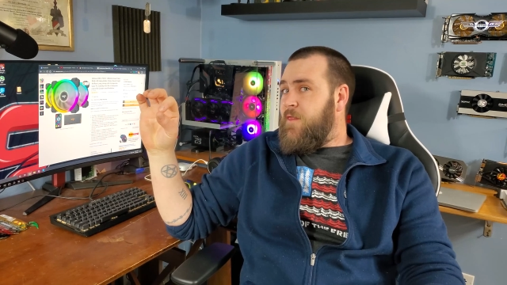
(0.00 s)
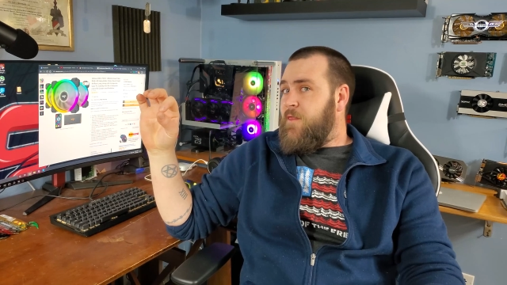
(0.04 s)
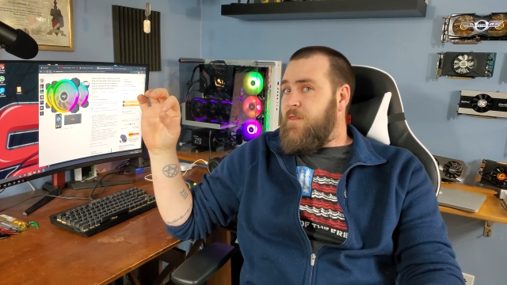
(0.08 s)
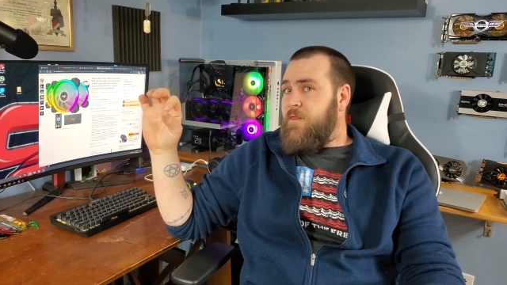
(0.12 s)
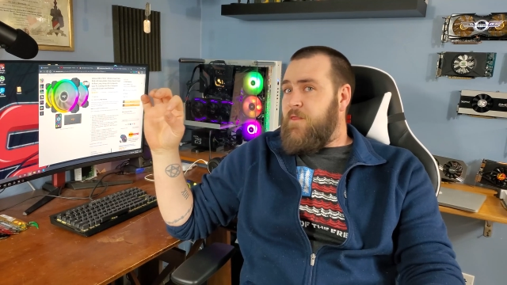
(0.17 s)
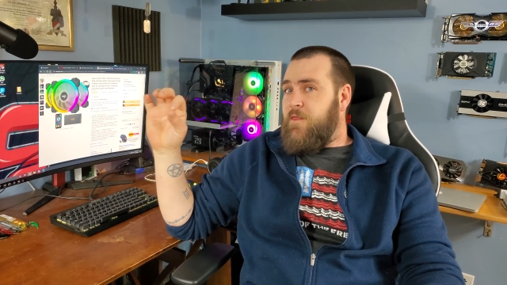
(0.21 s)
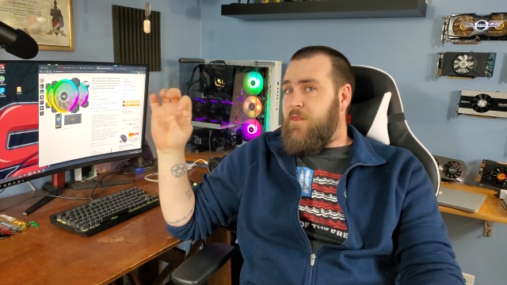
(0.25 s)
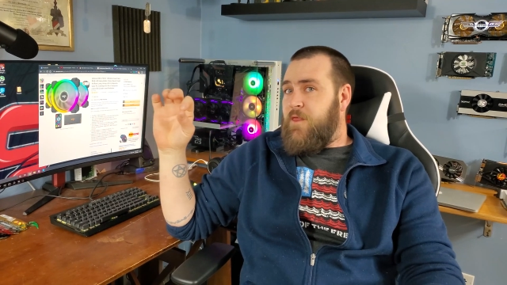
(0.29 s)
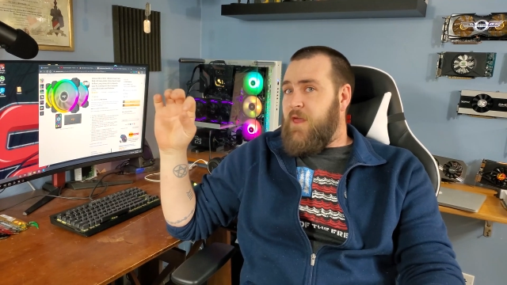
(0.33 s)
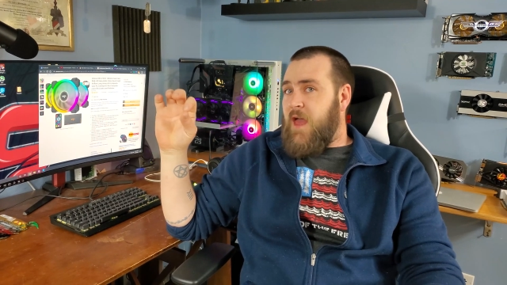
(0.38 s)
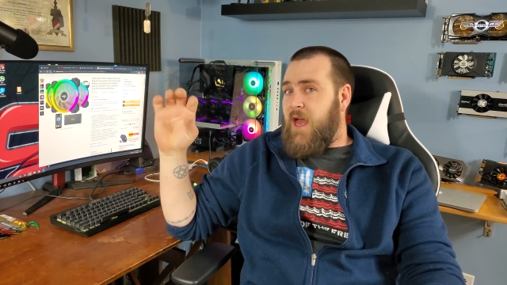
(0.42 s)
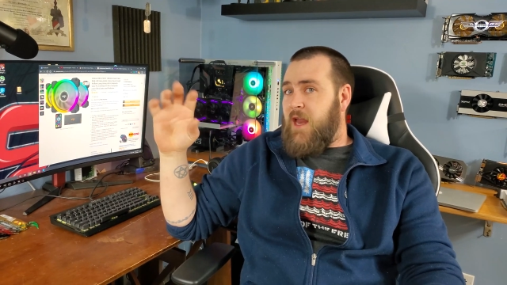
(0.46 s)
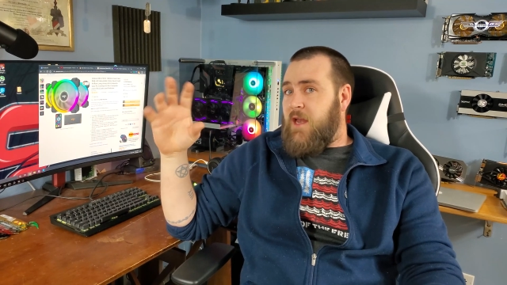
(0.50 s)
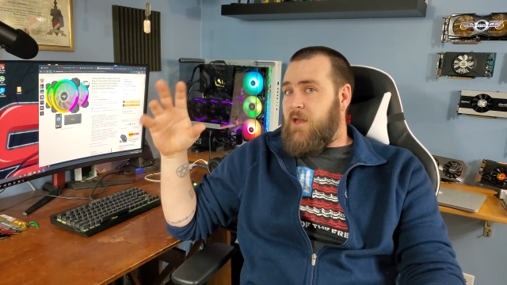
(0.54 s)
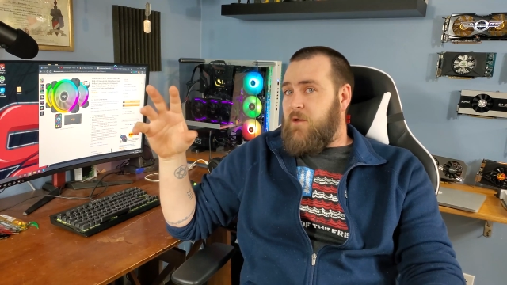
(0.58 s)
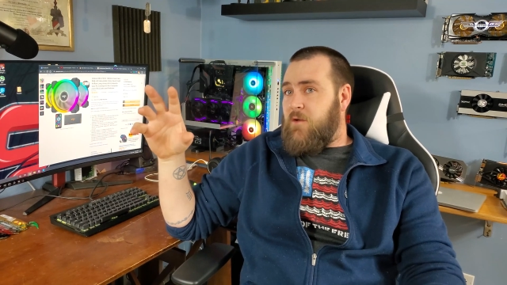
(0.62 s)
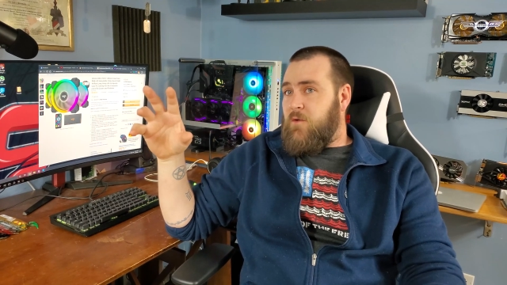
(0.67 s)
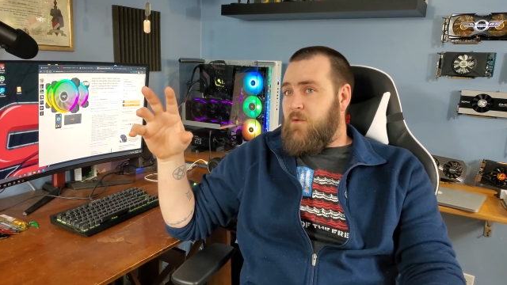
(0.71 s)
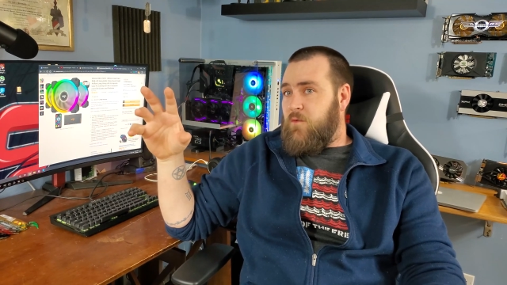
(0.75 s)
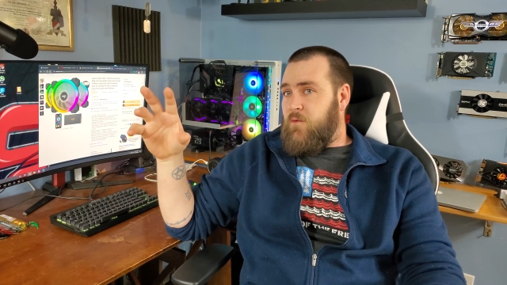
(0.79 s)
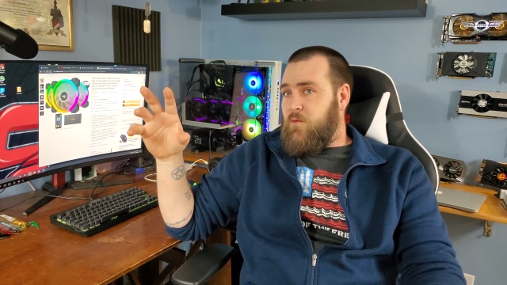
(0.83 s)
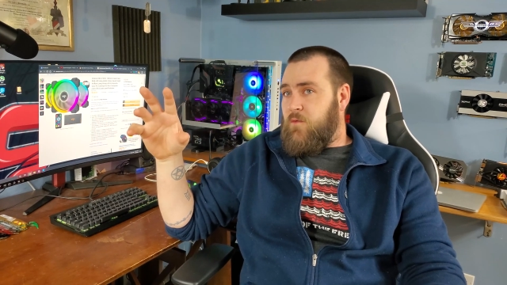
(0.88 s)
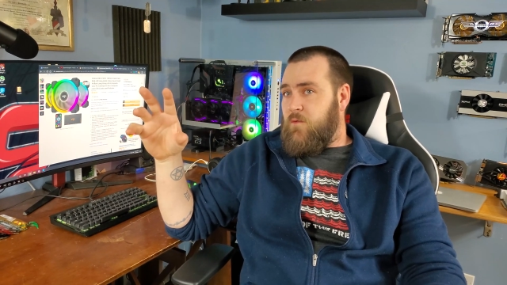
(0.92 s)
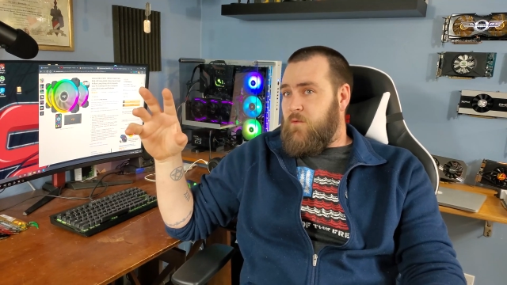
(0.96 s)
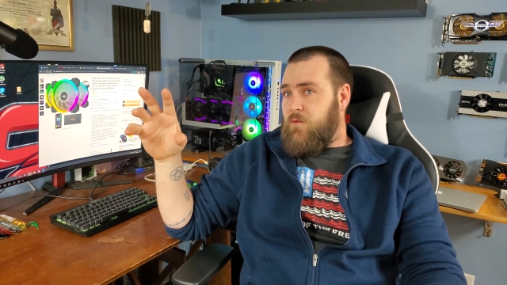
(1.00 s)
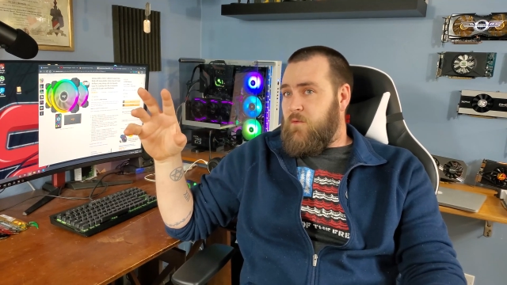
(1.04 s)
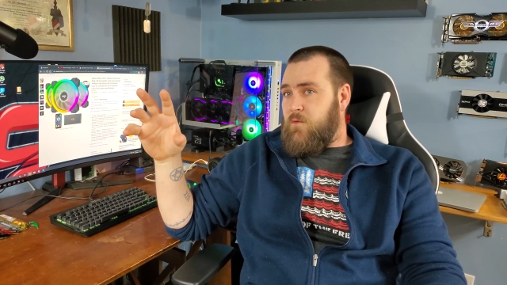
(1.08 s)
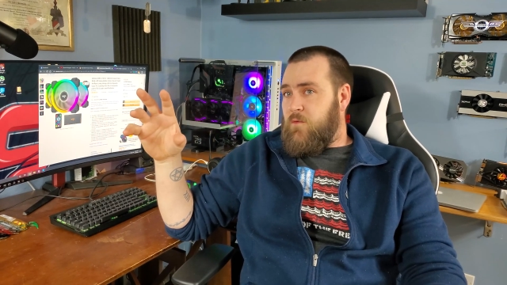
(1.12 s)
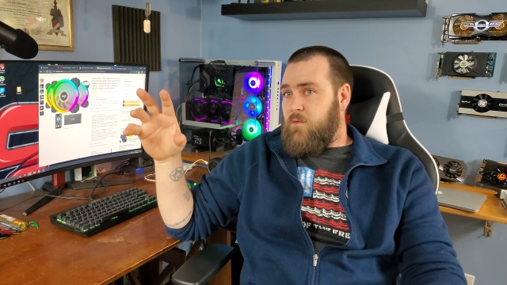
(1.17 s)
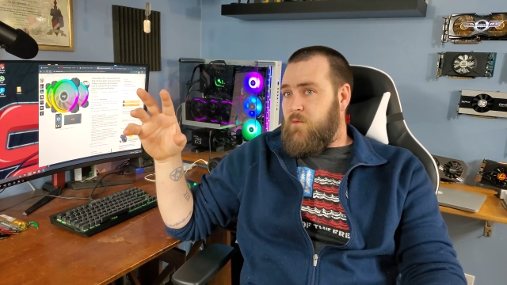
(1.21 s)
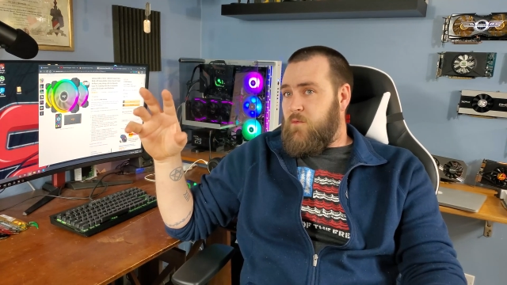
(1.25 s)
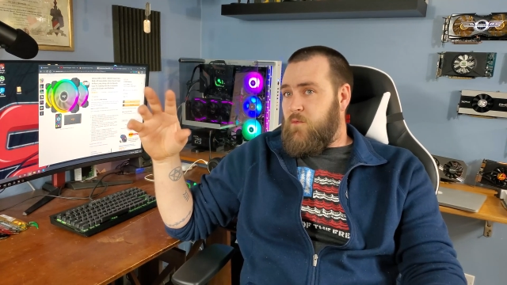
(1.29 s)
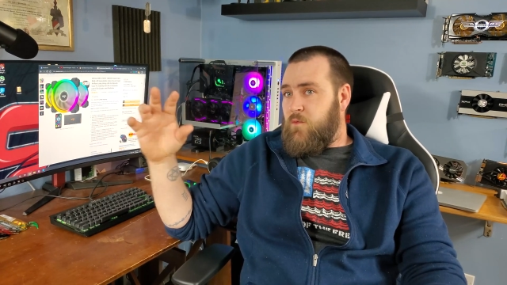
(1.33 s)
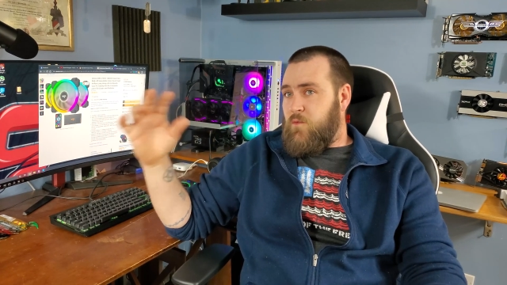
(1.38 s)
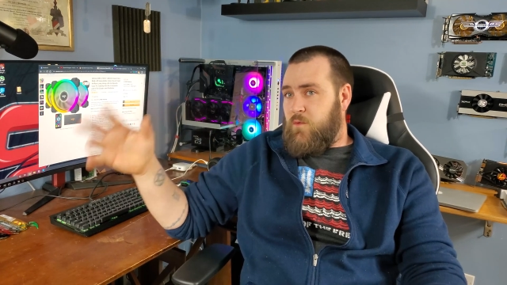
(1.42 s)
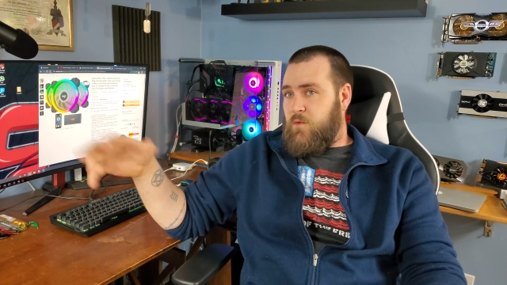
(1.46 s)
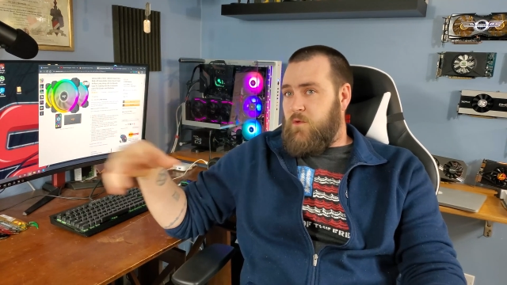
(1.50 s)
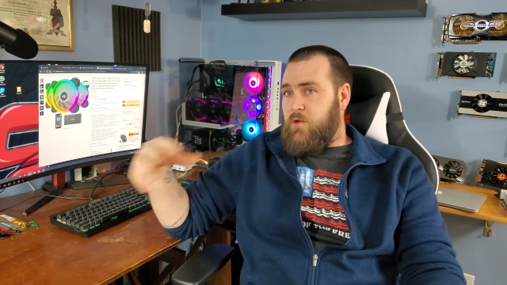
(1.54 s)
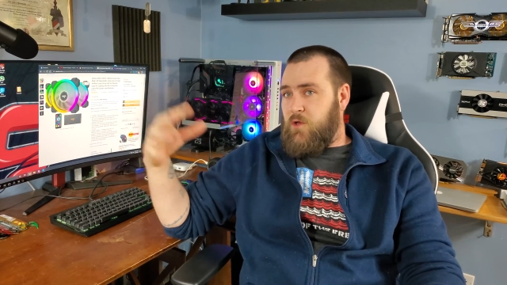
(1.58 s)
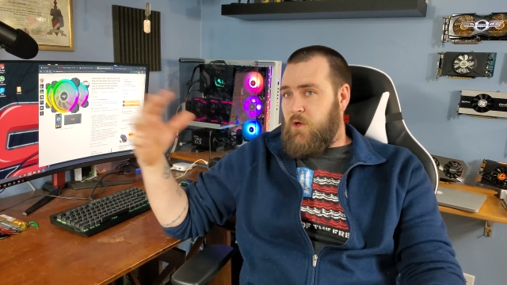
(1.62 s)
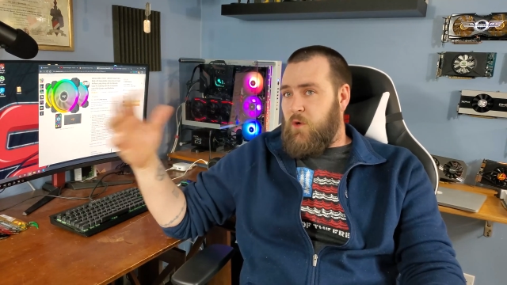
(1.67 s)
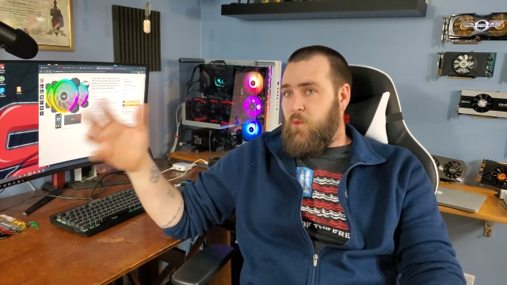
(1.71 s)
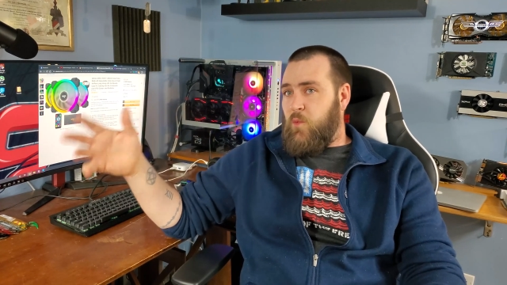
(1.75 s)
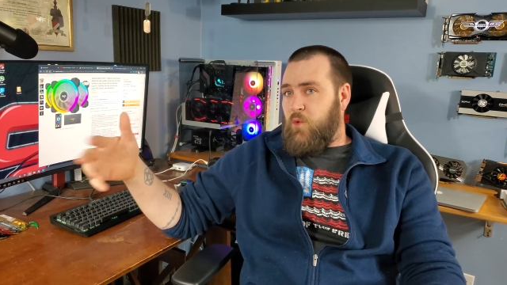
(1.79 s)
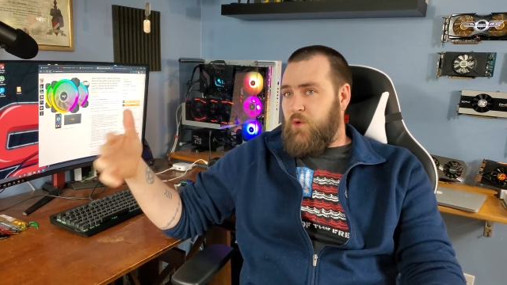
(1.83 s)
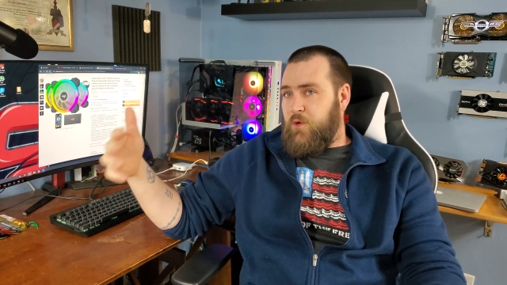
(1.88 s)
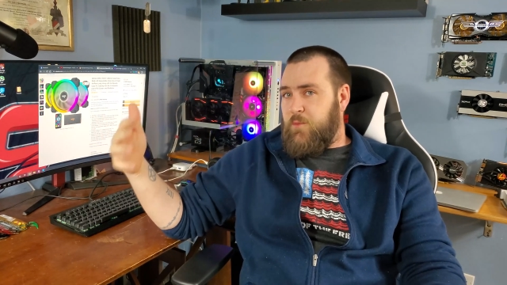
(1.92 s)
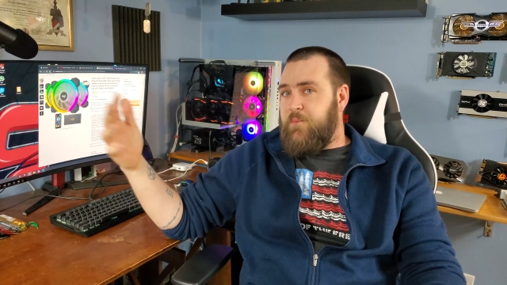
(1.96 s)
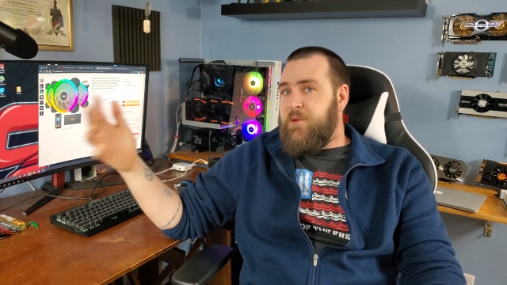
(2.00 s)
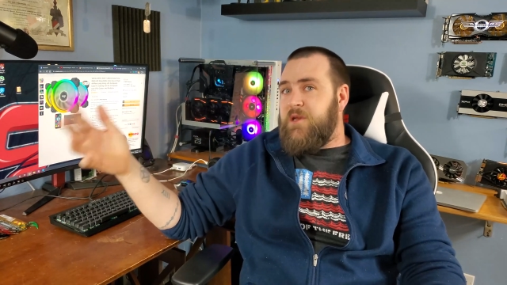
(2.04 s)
that would